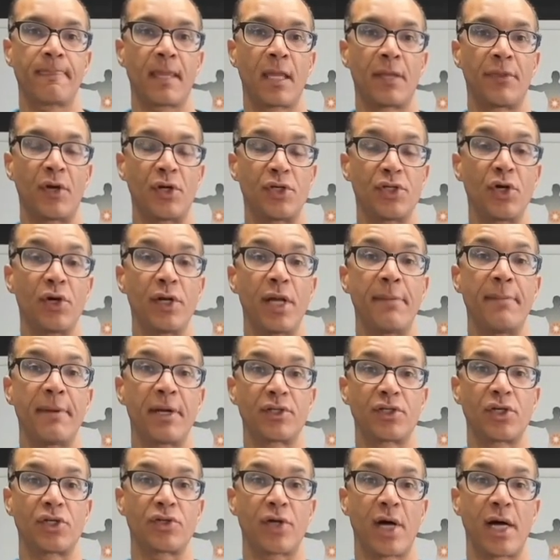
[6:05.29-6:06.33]
They're doing that because
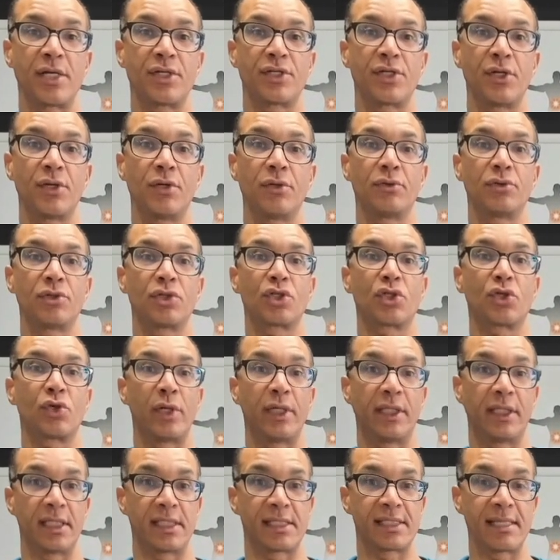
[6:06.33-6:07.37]
they're trying to
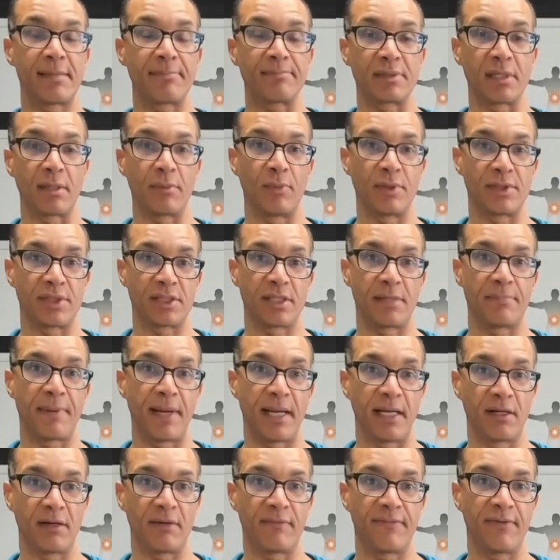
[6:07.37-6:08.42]
treat the symptom, which is the pain
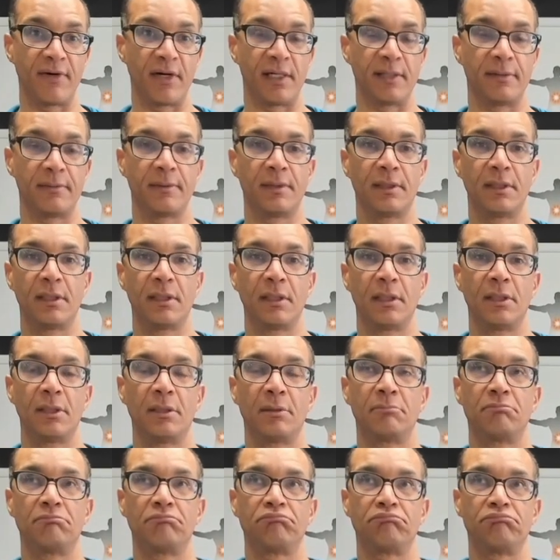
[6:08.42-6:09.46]
in their foot.
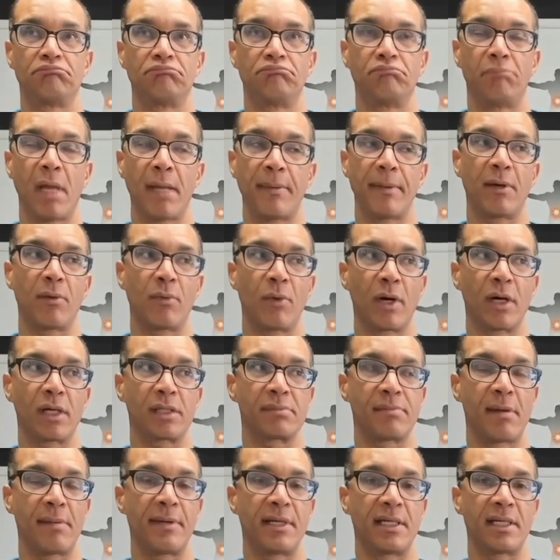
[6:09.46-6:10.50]
Maybe it works,
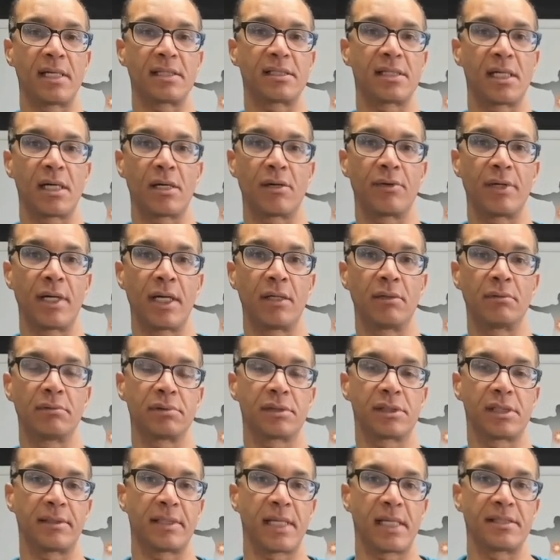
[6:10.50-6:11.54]
maybe it doesn't, I don't know.
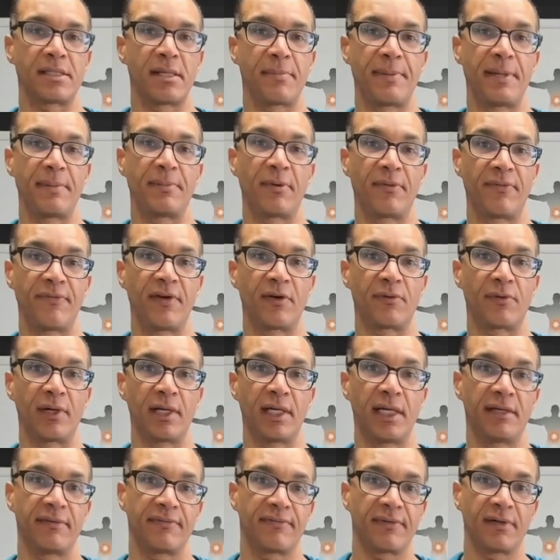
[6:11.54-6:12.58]
Sometimes if people feel
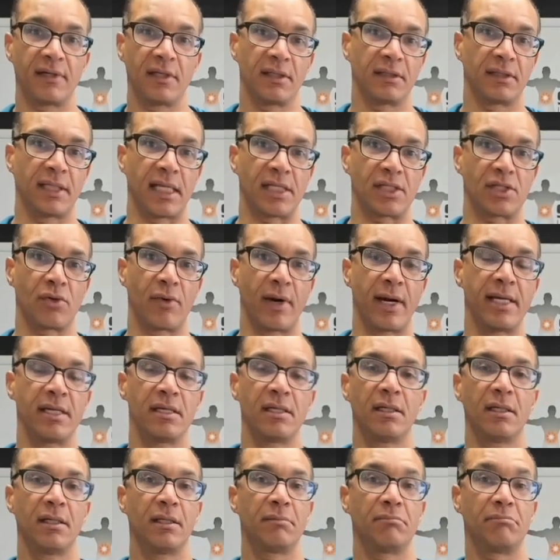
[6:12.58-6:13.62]
relief, that's great,
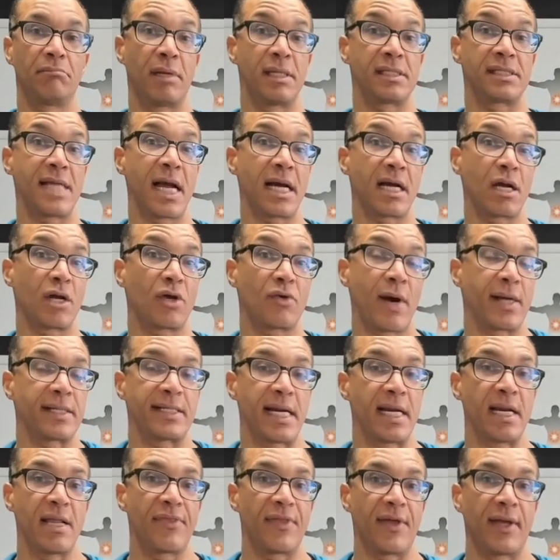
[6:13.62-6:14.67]
but it's not gonna correct
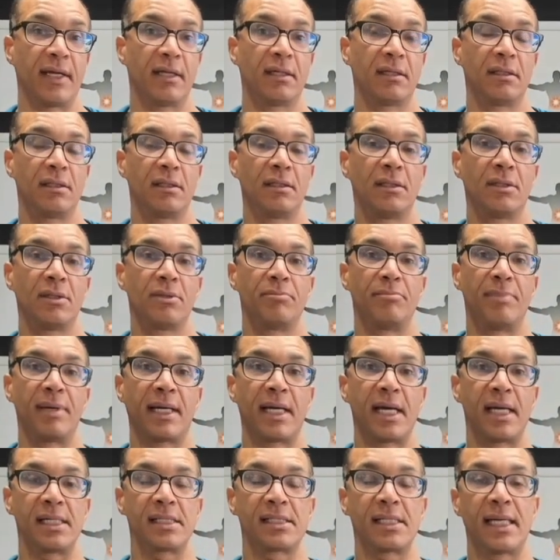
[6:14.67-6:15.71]
anything
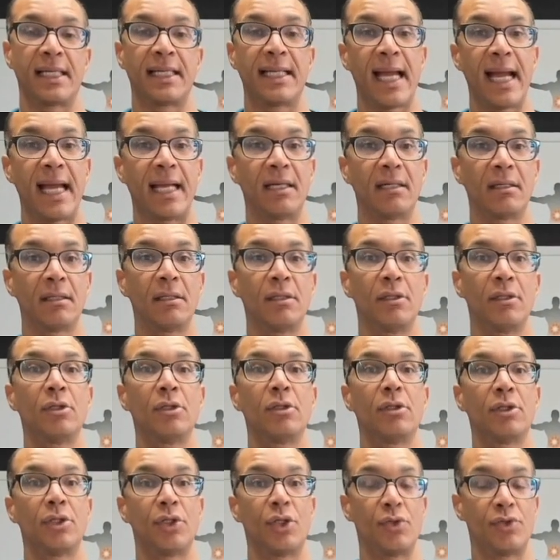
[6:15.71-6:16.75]
because, again,
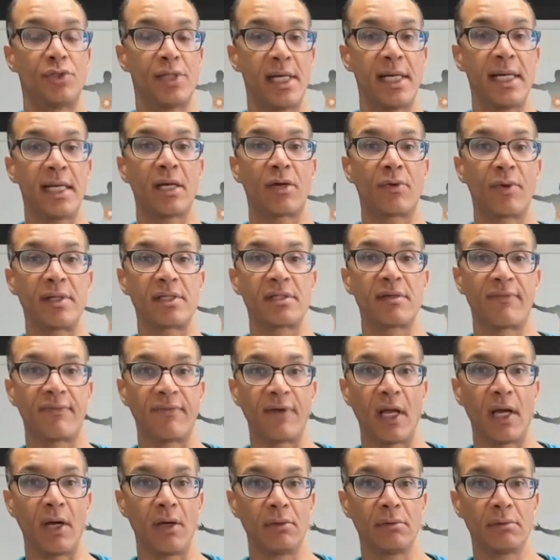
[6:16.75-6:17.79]
you didn't increase the
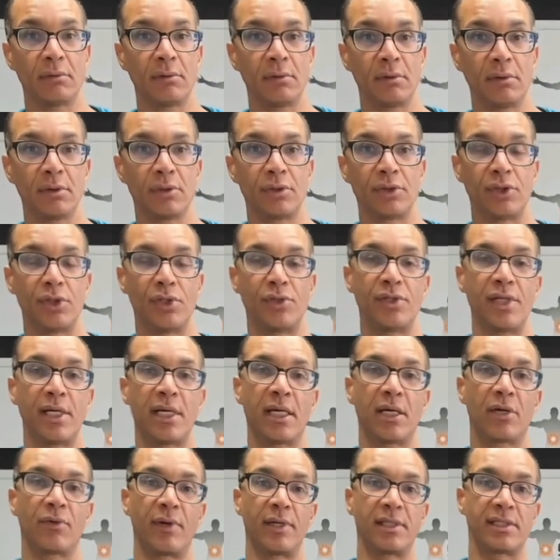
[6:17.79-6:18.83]
flow, you didn't
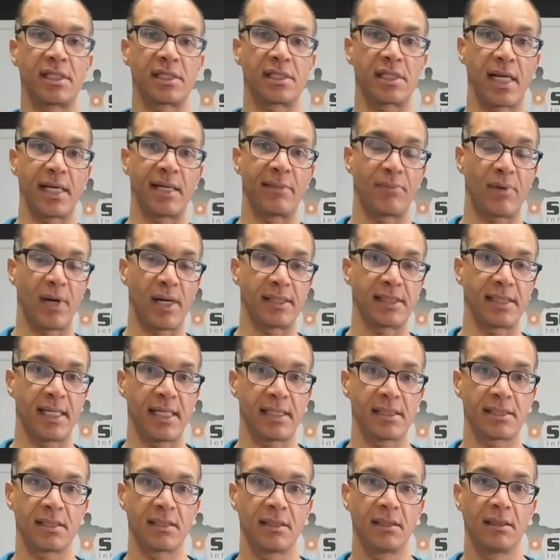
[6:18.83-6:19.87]
increase the sliding
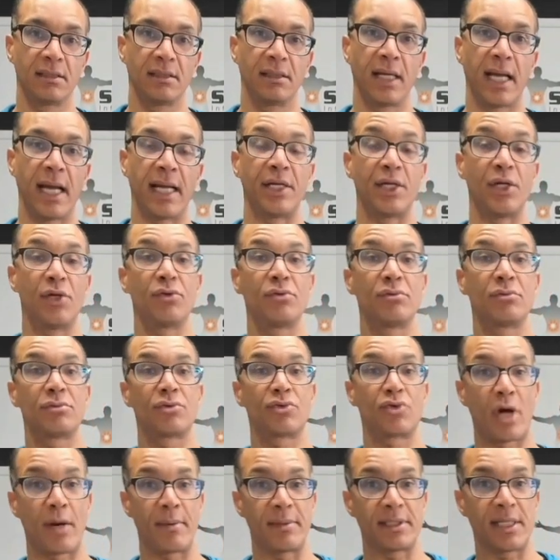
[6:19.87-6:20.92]
process, and you
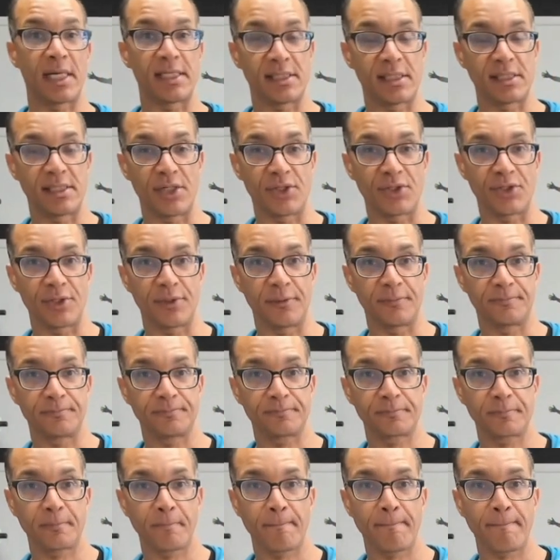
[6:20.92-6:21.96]
traumatize the tissue.
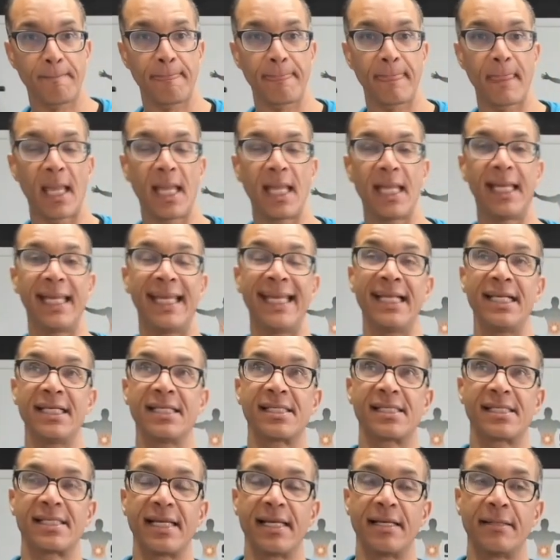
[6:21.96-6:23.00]
Heat and
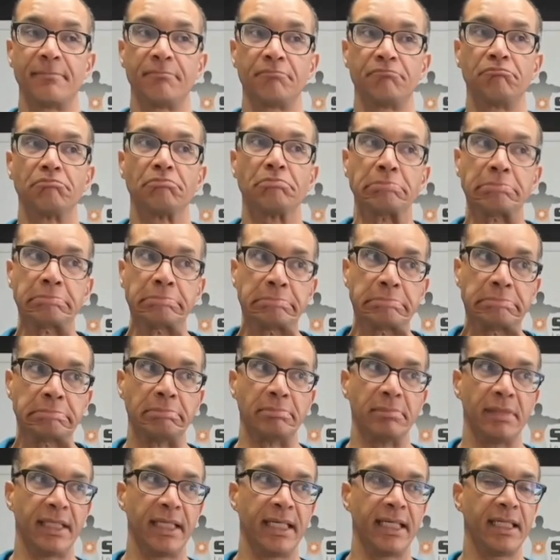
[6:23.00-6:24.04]
stim.
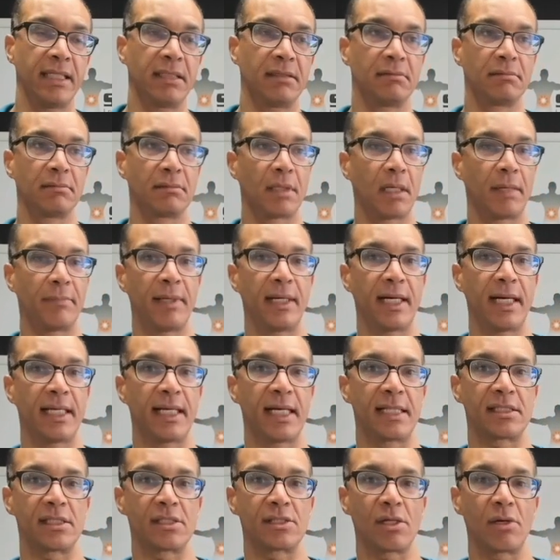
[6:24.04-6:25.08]
Heat, I mean, I
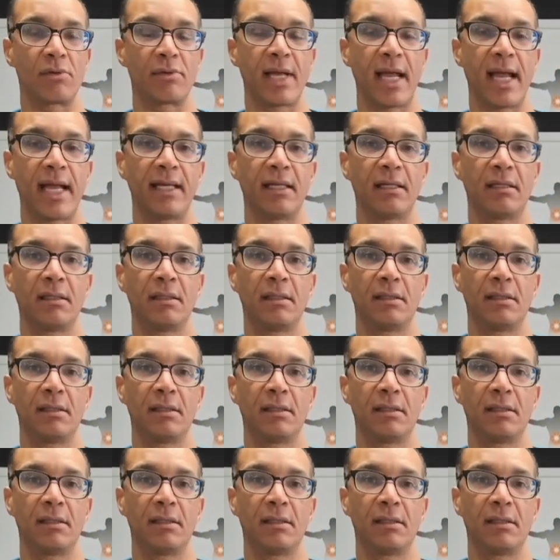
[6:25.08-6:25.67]
guess it's okay.